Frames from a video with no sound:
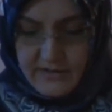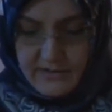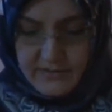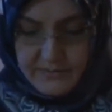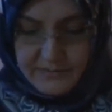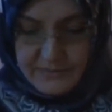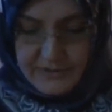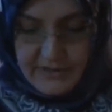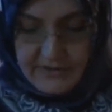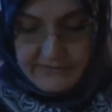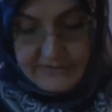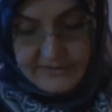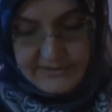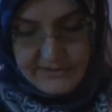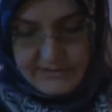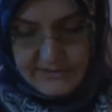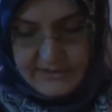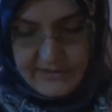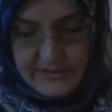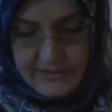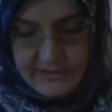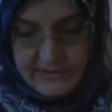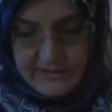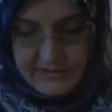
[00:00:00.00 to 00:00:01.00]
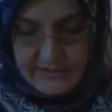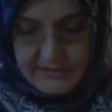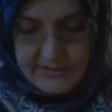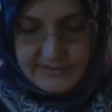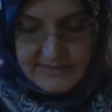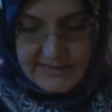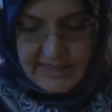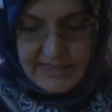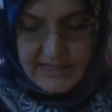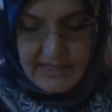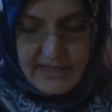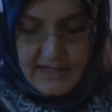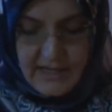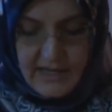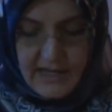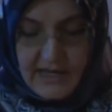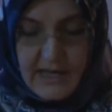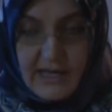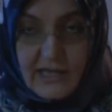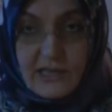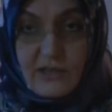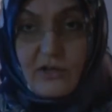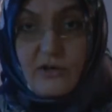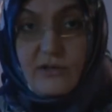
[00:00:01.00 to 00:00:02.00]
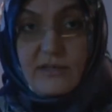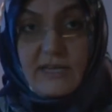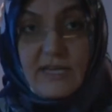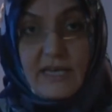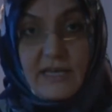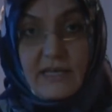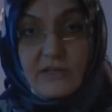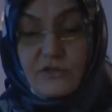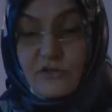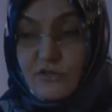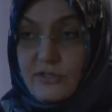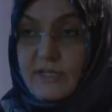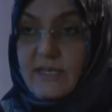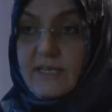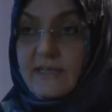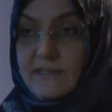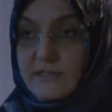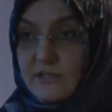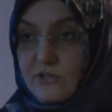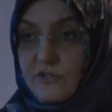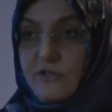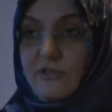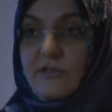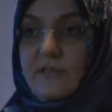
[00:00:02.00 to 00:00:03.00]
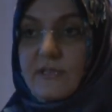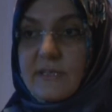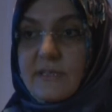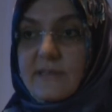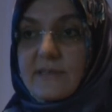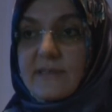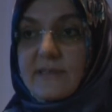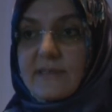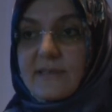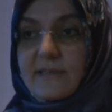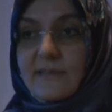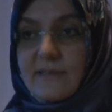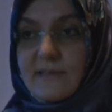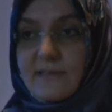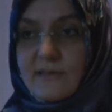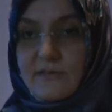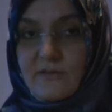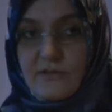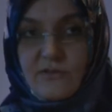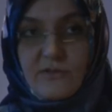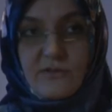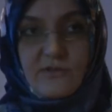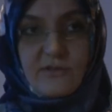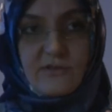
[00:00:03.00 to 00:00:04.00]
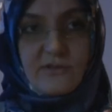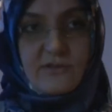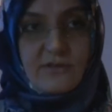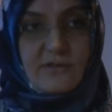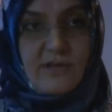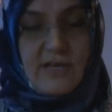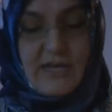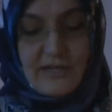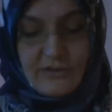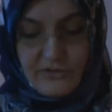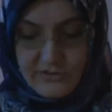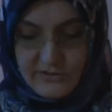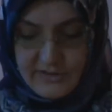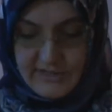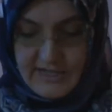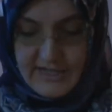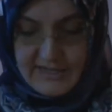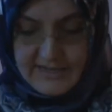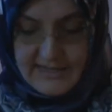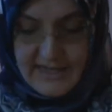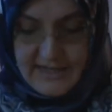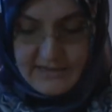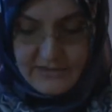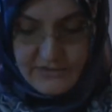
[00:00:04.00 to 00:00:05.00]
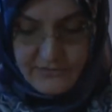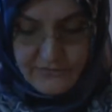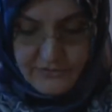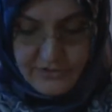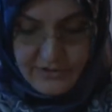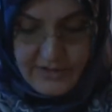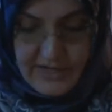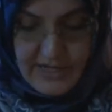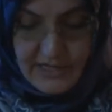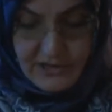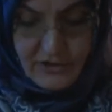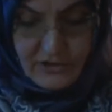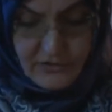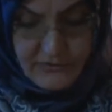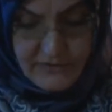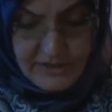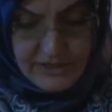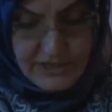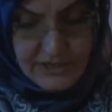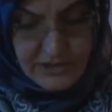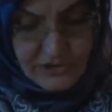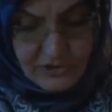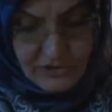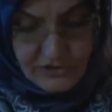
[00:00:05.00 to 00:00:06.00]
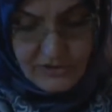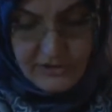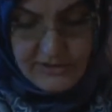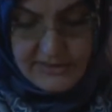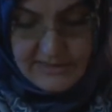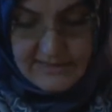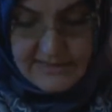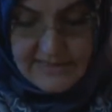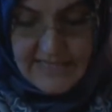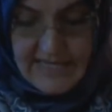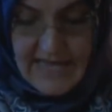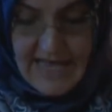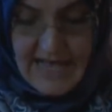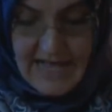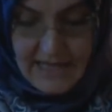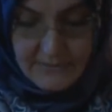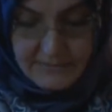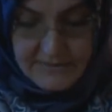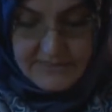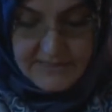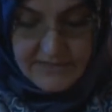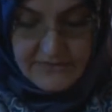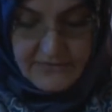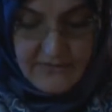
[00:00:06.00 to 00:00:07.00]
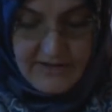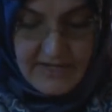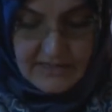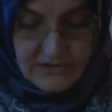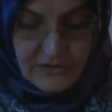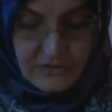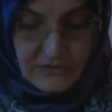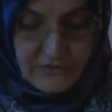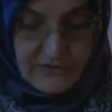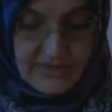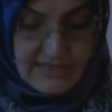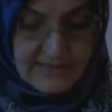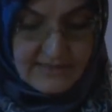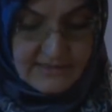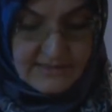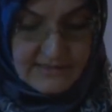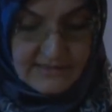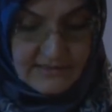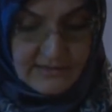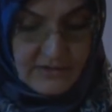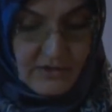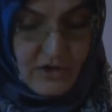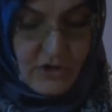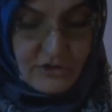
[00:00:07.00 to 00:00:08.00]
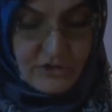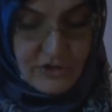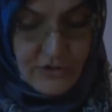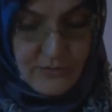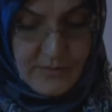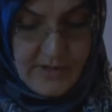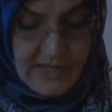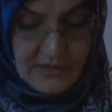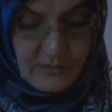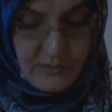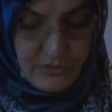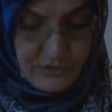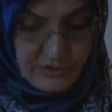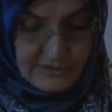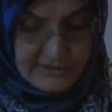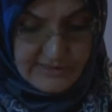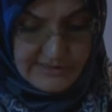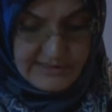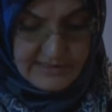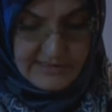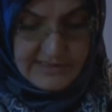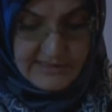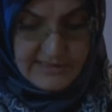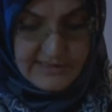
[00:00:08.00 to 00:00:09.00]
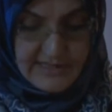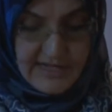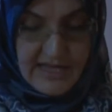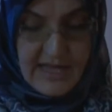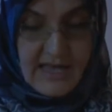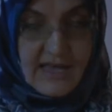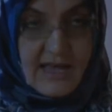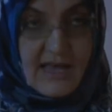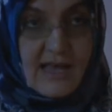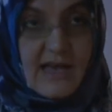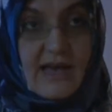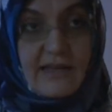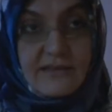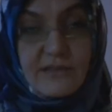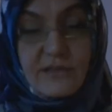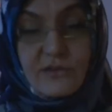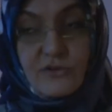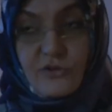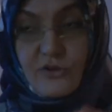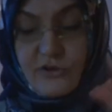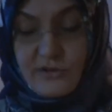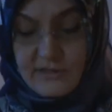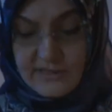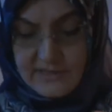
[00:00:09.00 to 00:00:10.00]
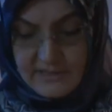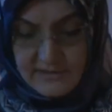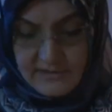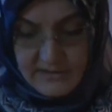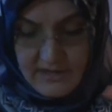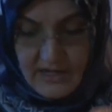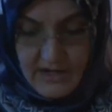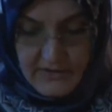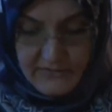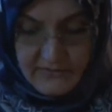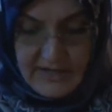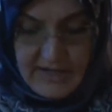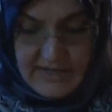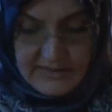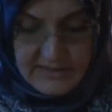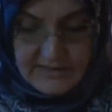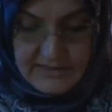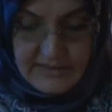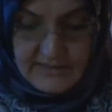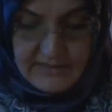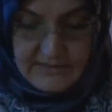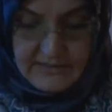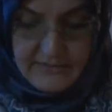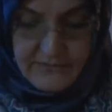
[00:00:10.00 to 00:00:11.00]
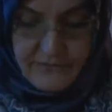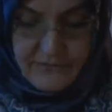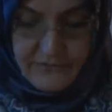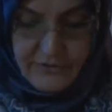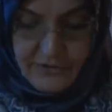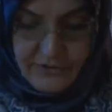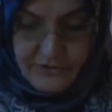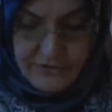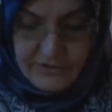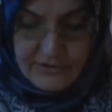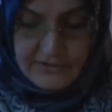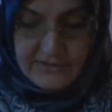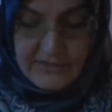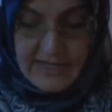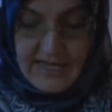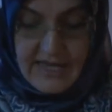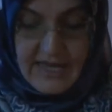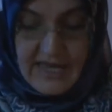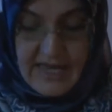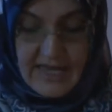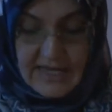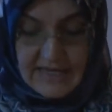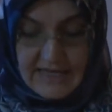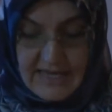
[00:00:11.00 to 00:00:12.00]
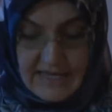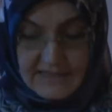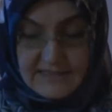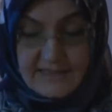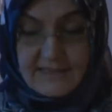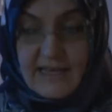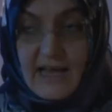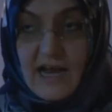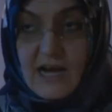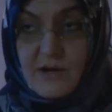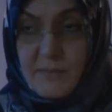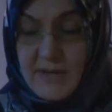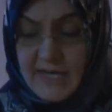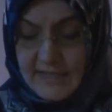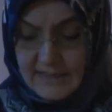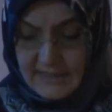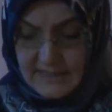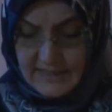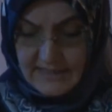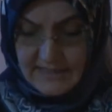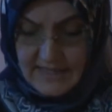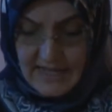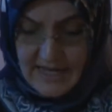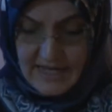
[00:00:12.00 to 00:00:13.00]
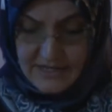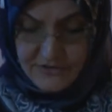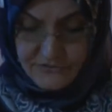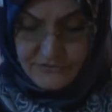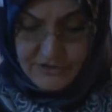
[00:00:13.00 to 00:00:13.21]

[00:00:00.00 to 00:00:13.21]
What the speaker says: professor to say. Alone, he took his students to actually attend the war. Along with his students, he helped the defense of Eastern Ottoman borders and the Northern Caucasian front against Armenian and